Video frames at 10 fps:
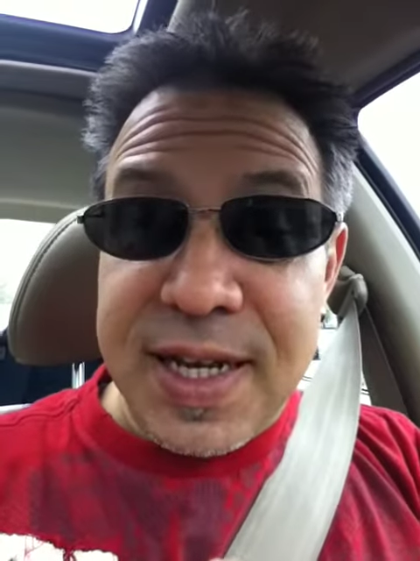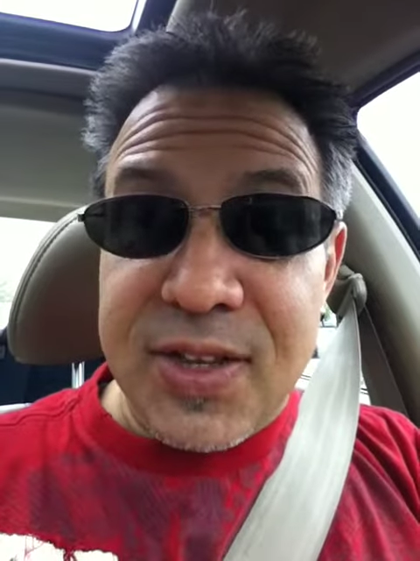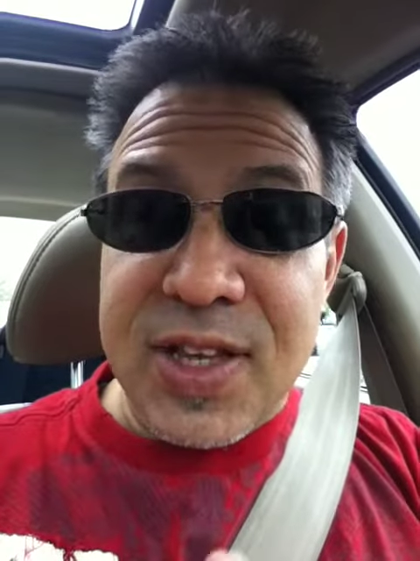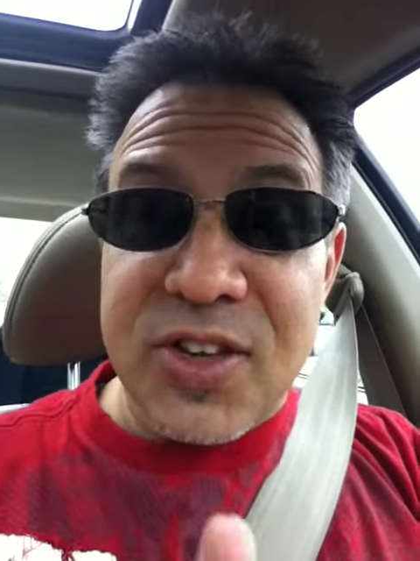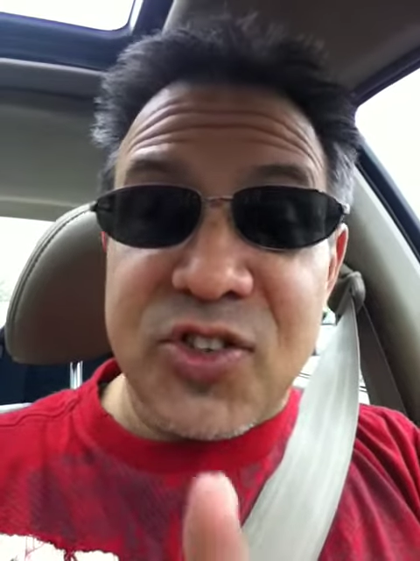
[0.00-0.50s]
It
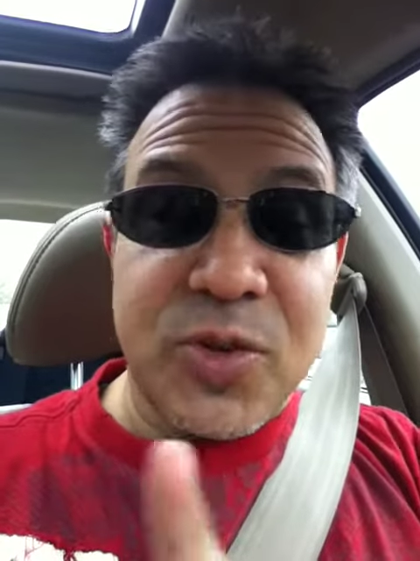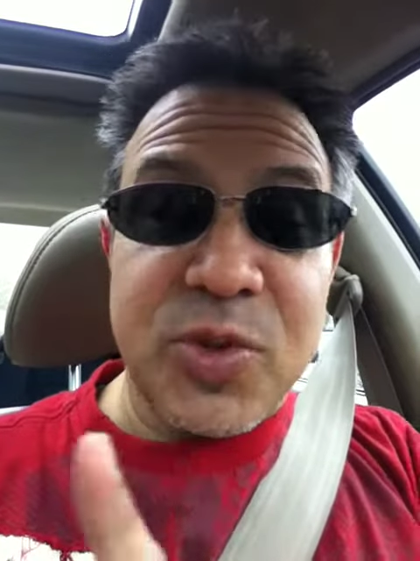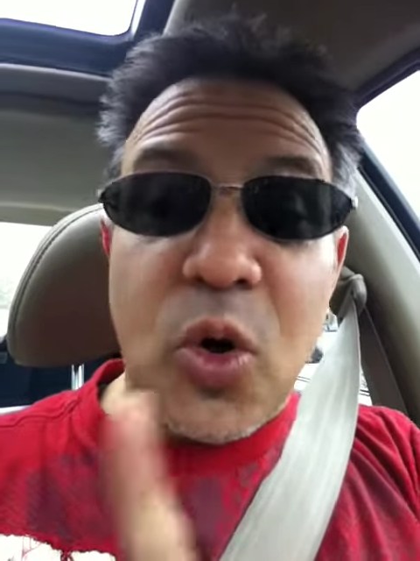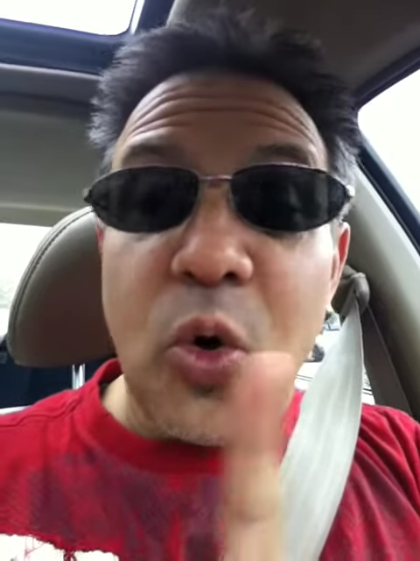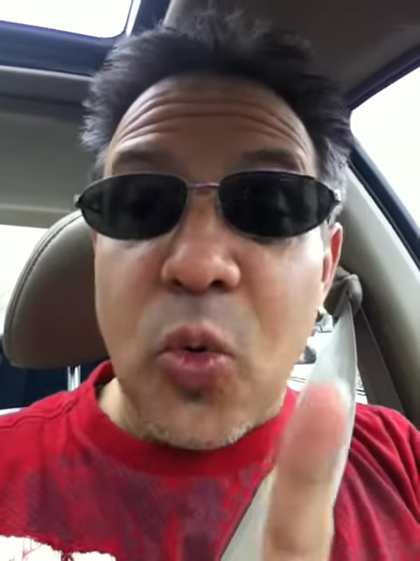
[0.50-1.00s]
doesn't get shared
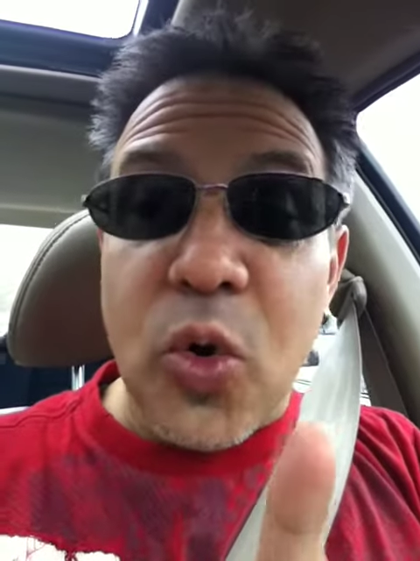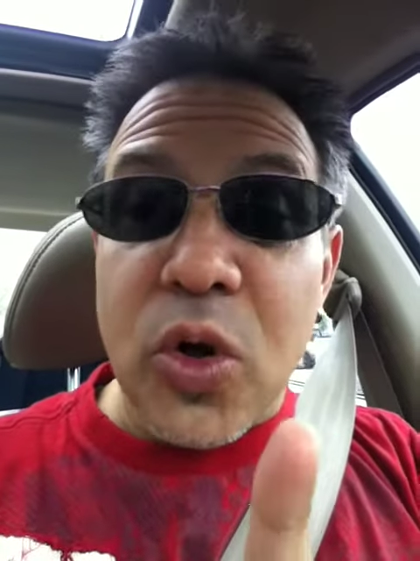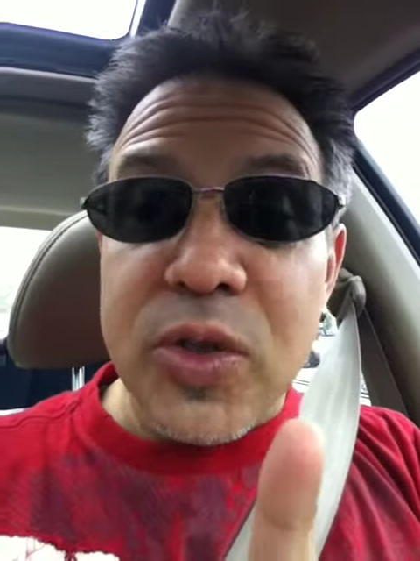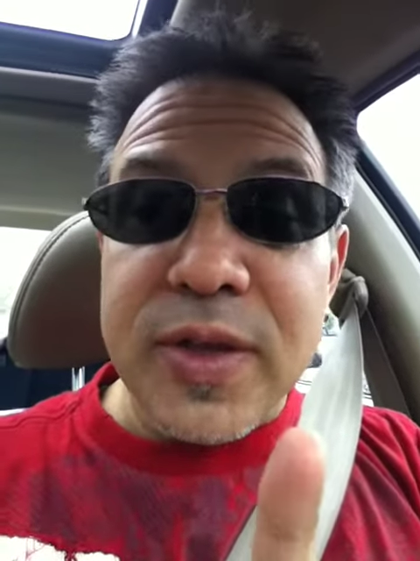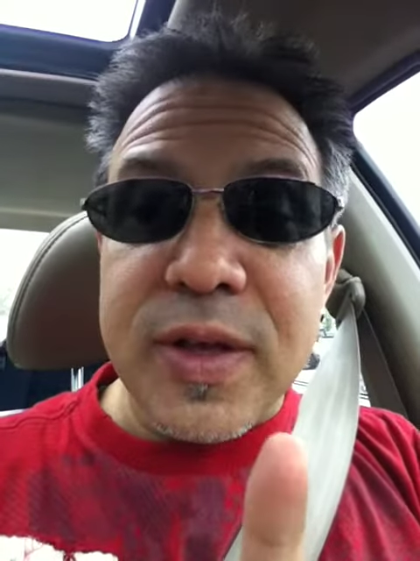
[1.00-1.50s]
with the whole
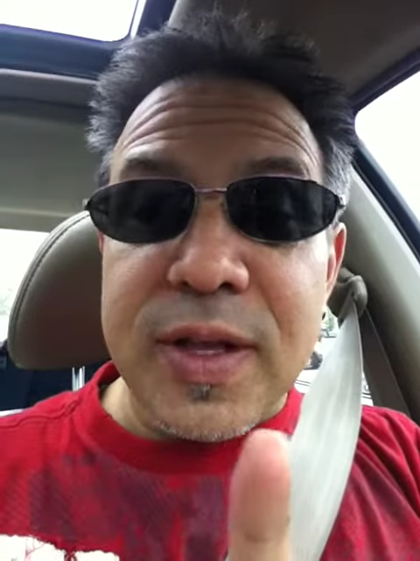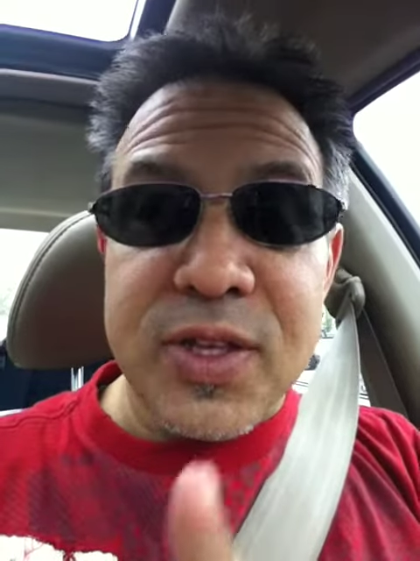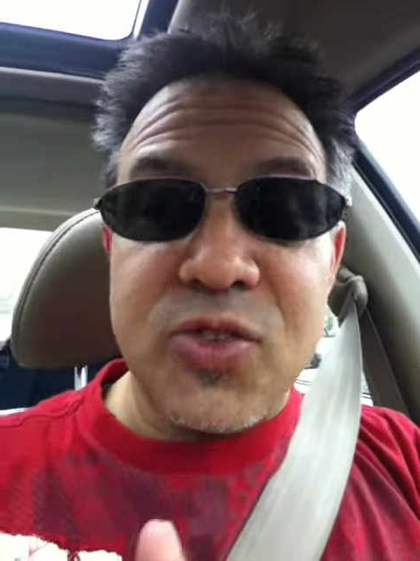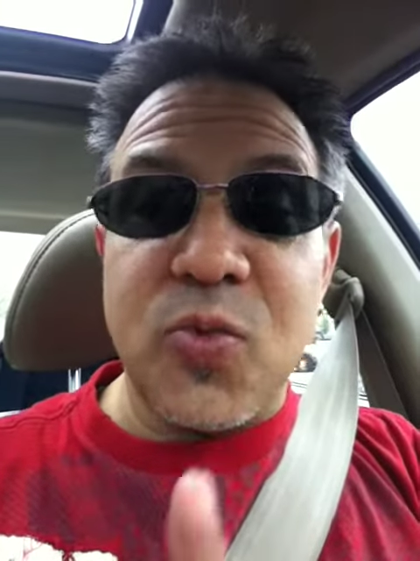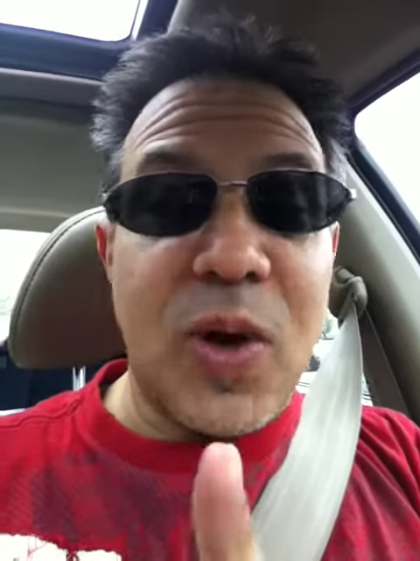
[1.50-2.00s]
world
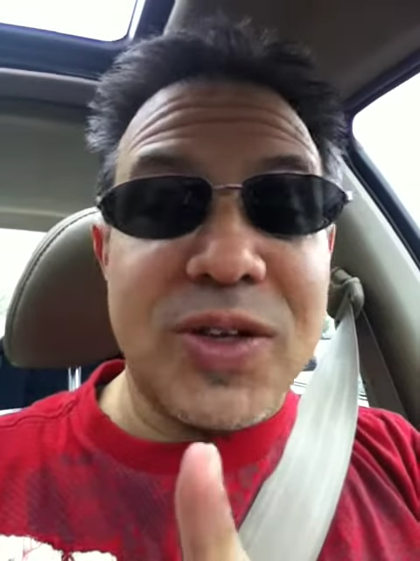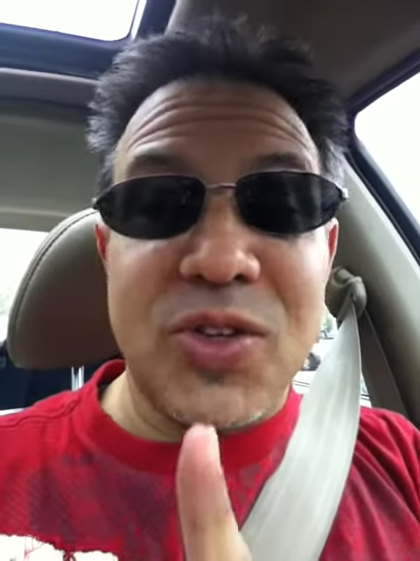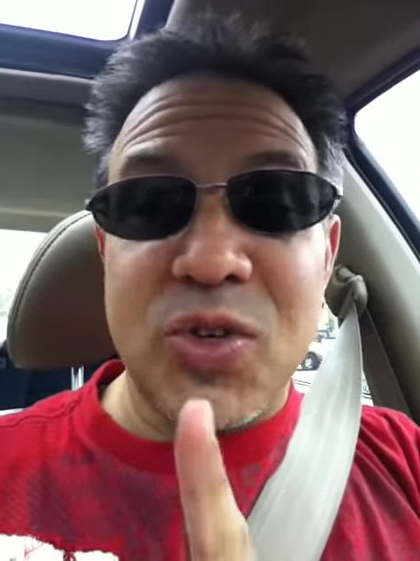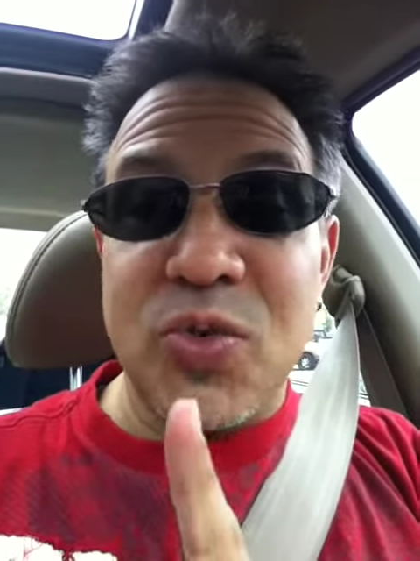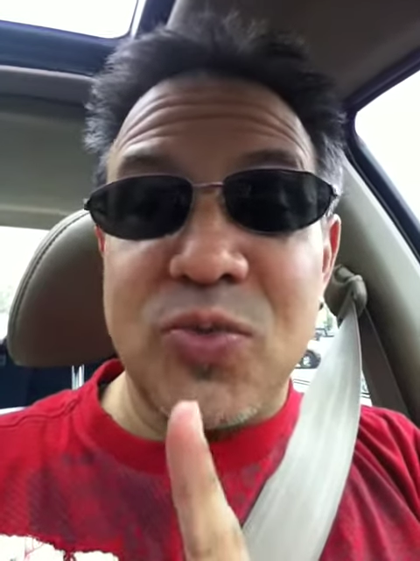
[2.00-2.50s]
unless you want
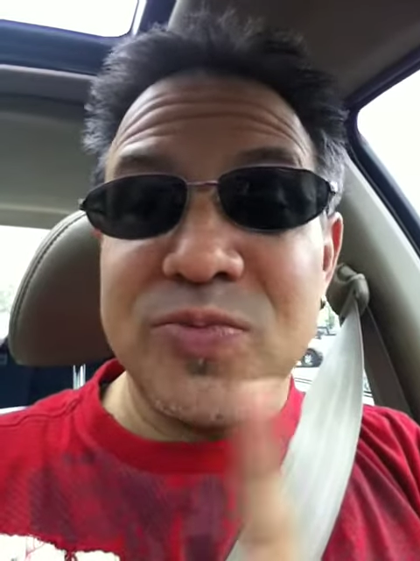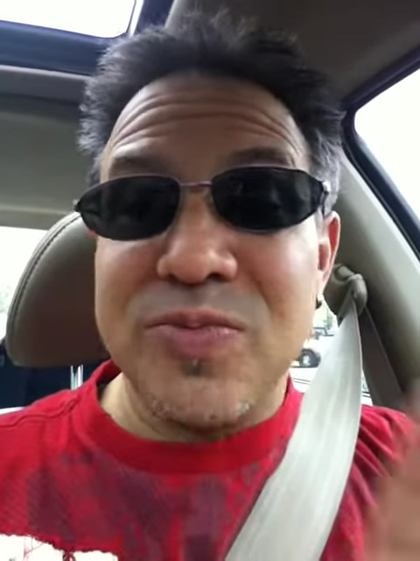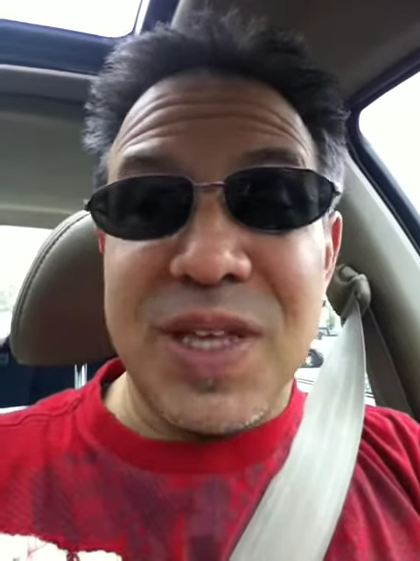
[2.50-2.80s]
to